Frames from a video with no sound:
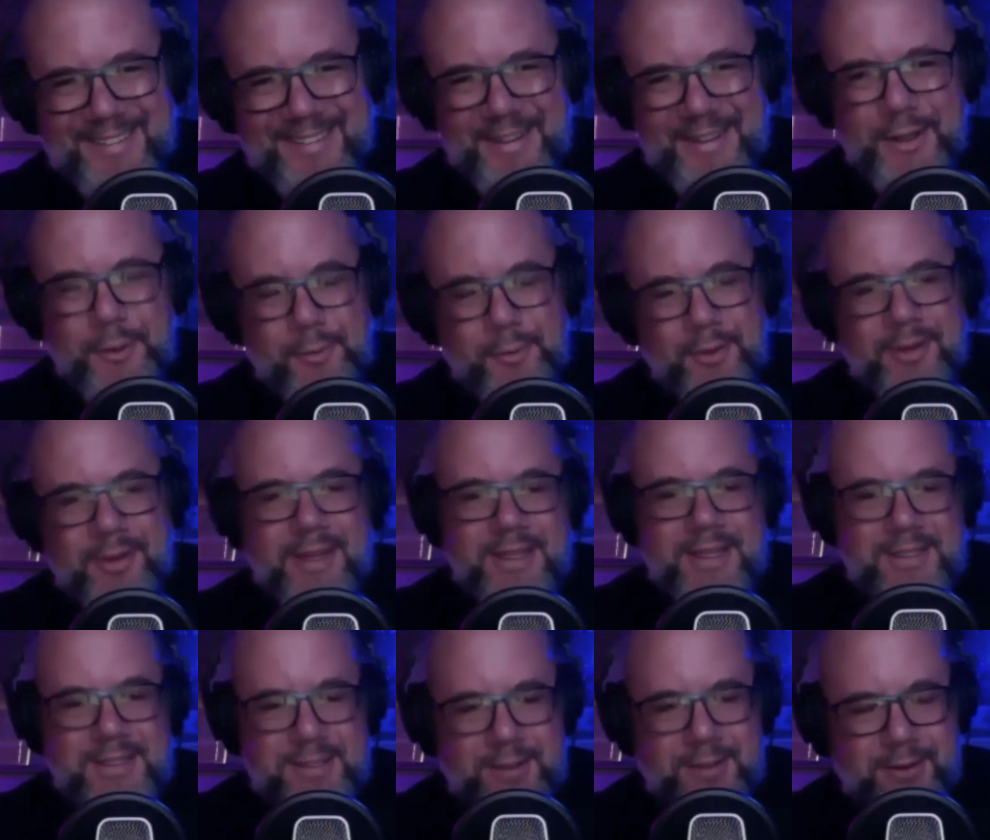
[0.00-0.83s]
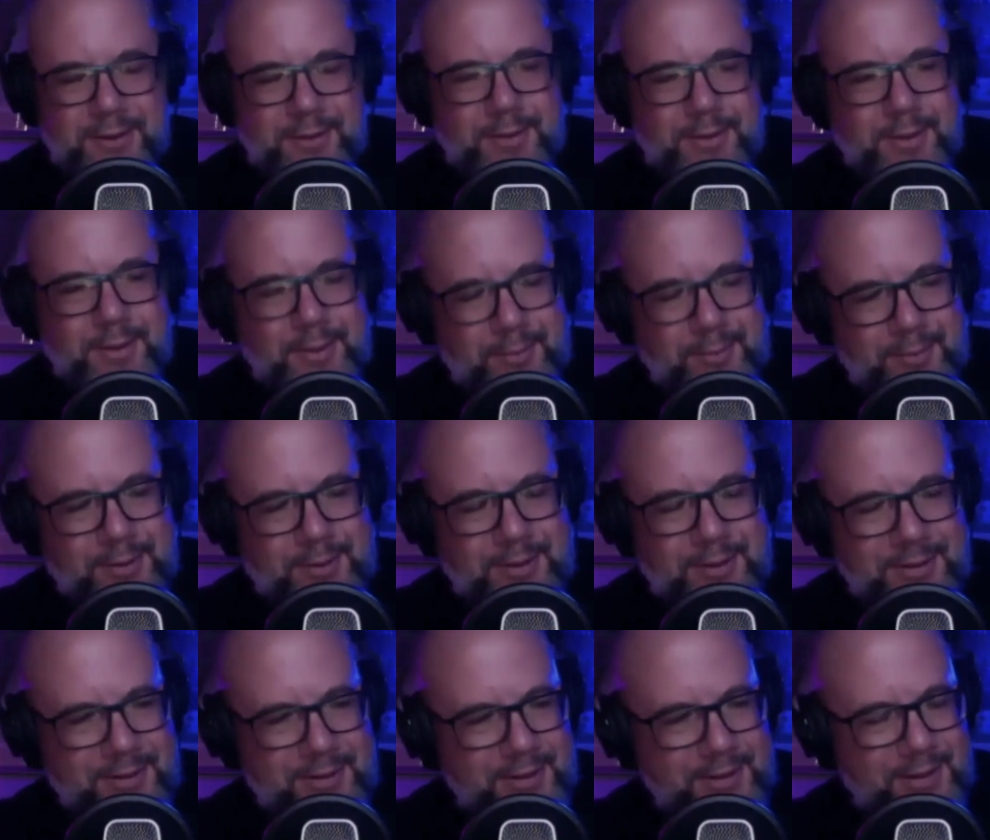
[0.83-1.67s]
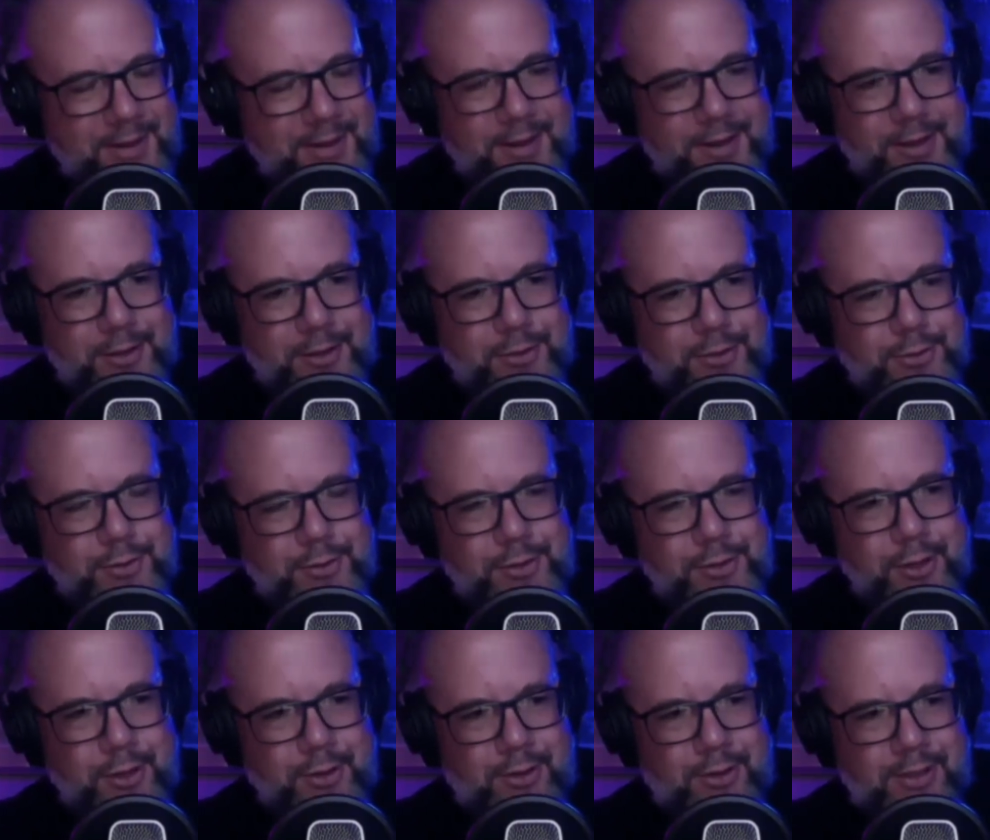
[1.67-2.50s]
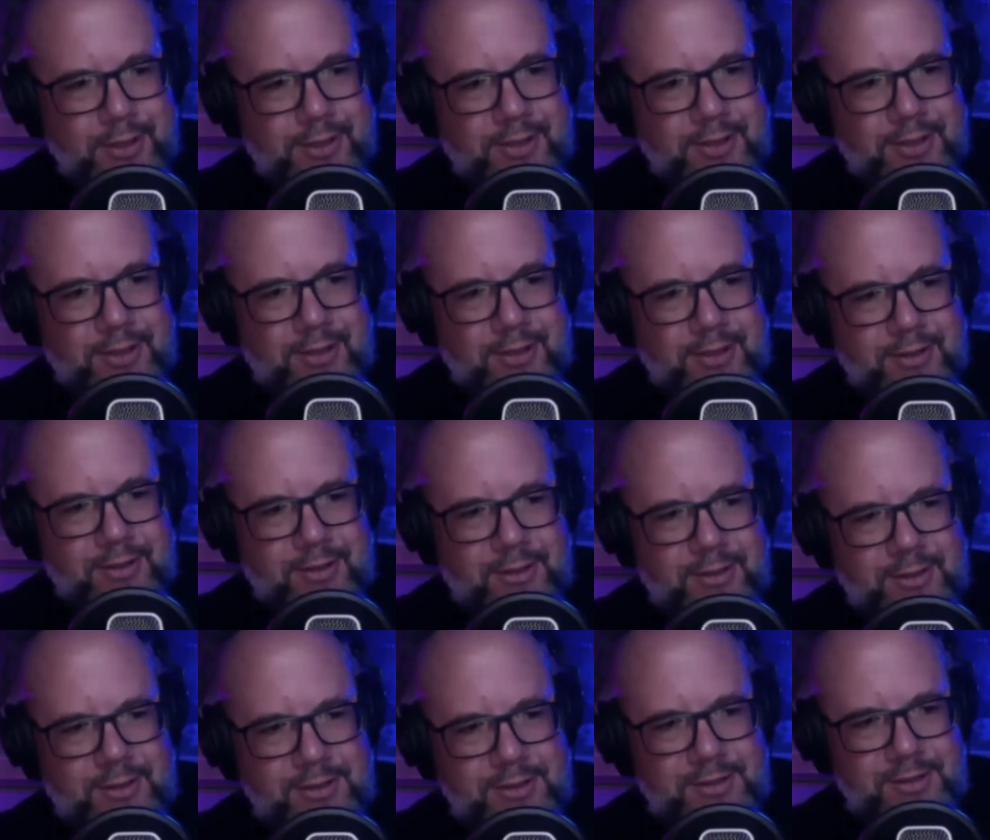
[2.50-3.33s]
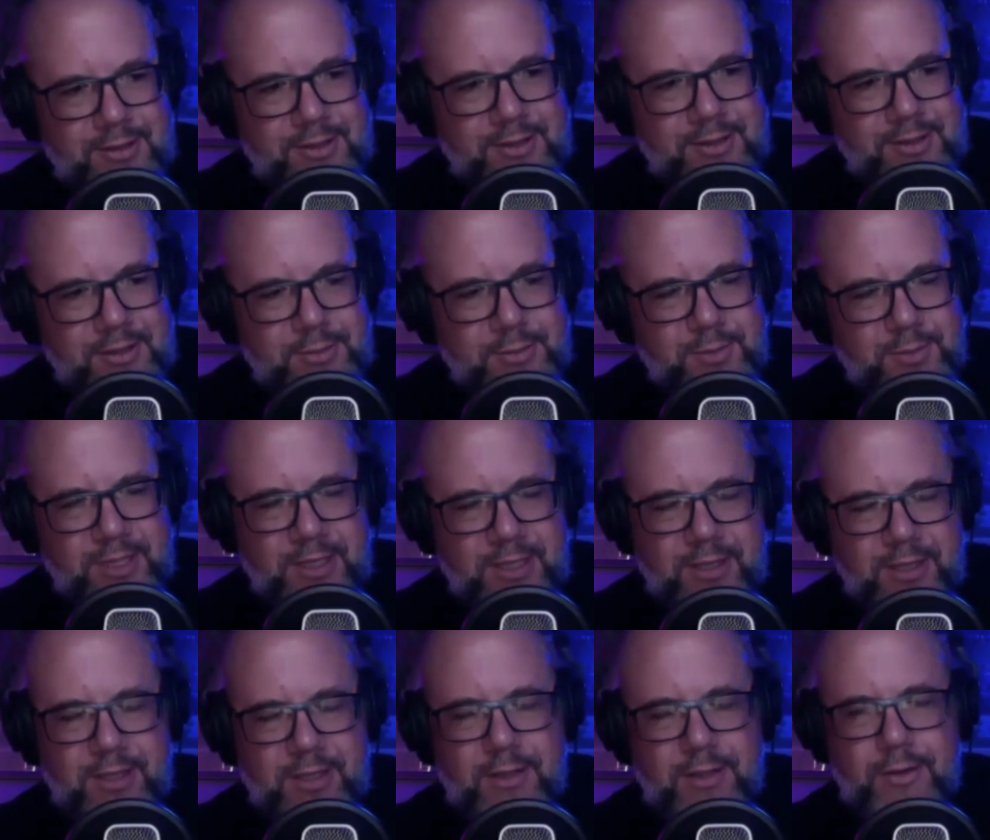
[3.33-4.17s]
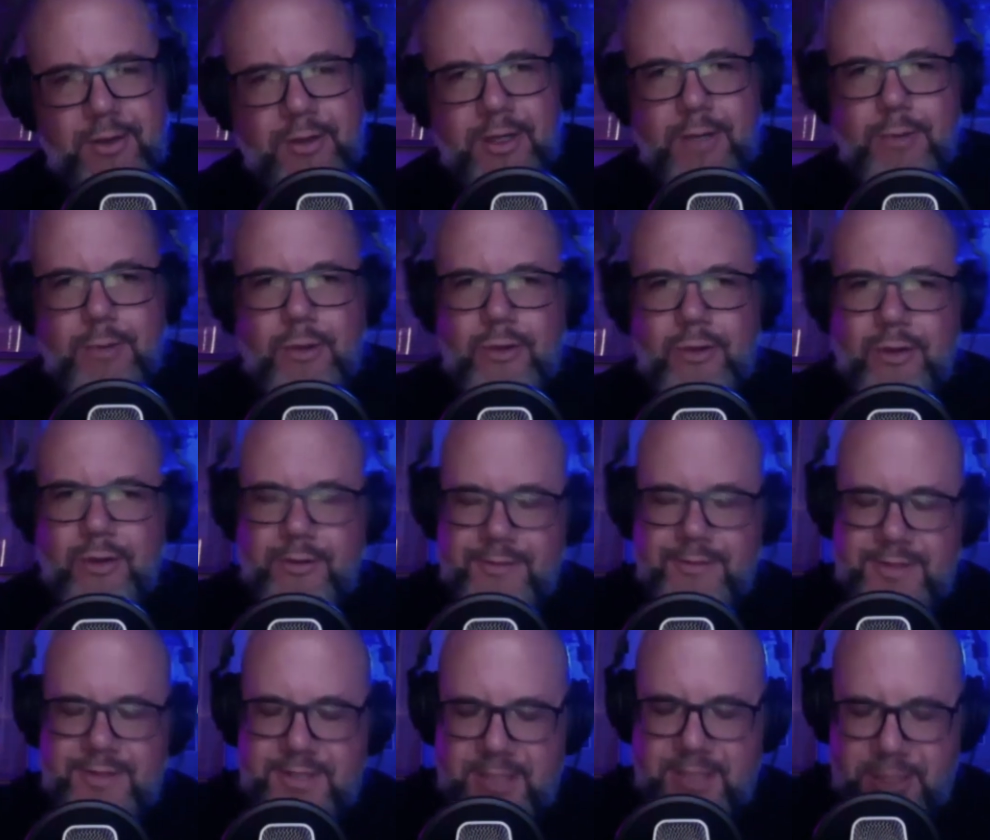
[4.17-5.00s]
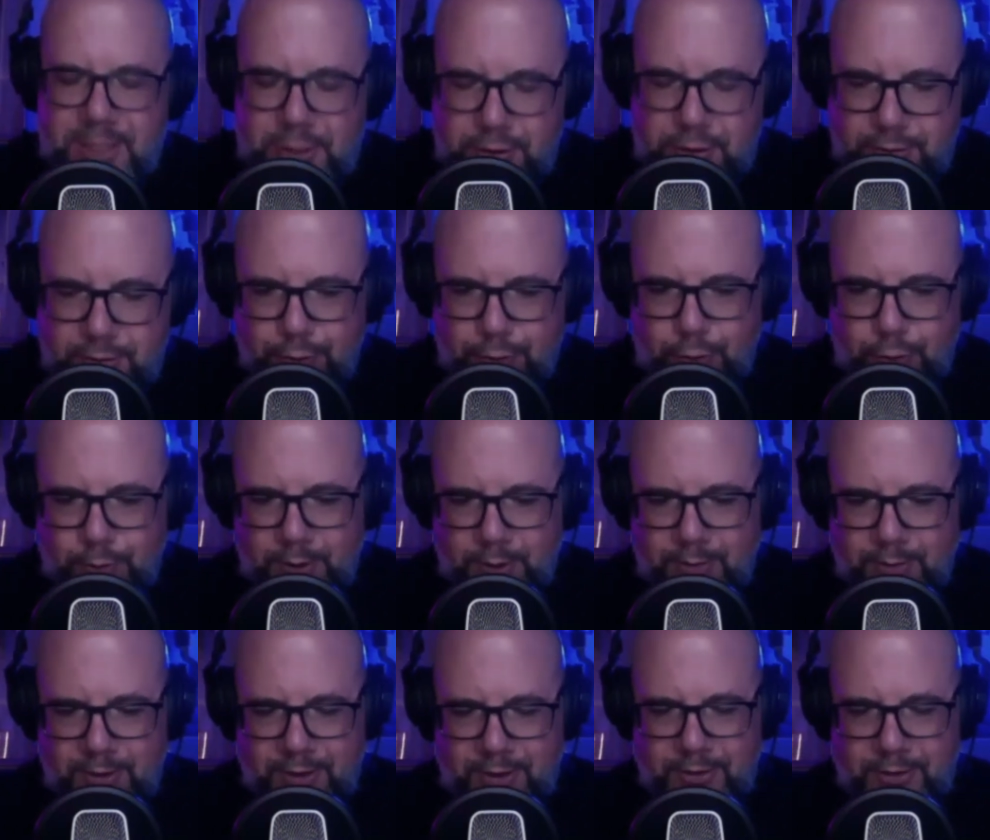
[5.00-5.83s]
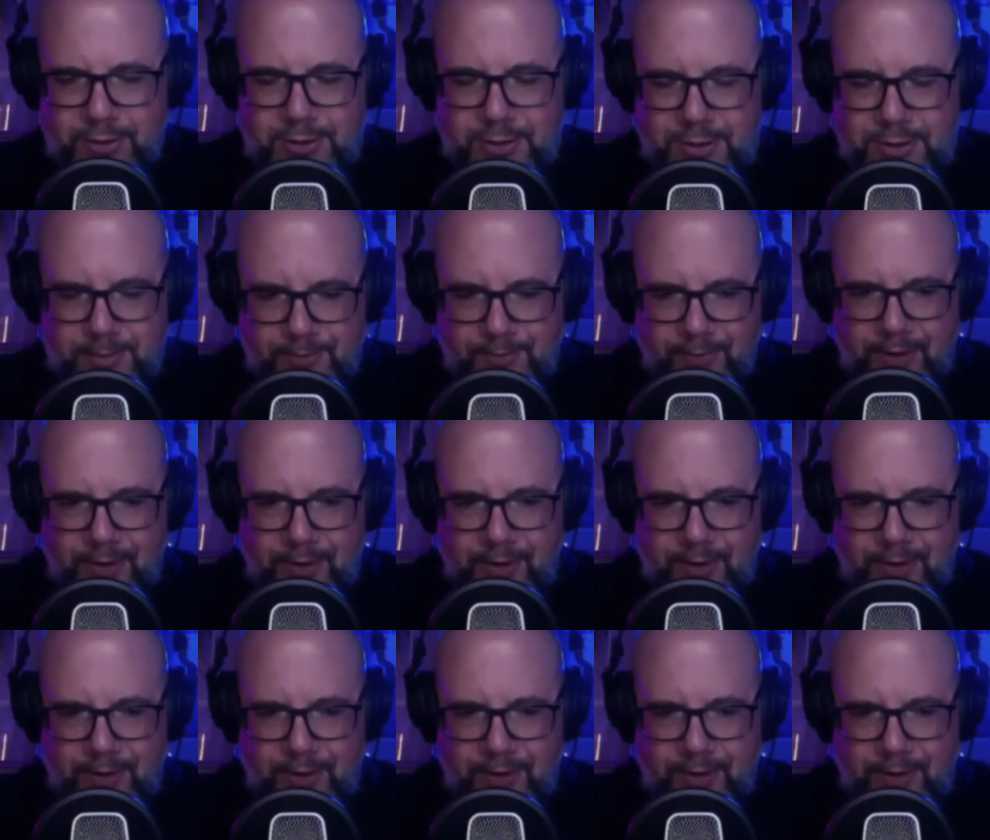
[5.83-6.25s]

Well, that's, you know, it, this this has been an incredible conversation for me, because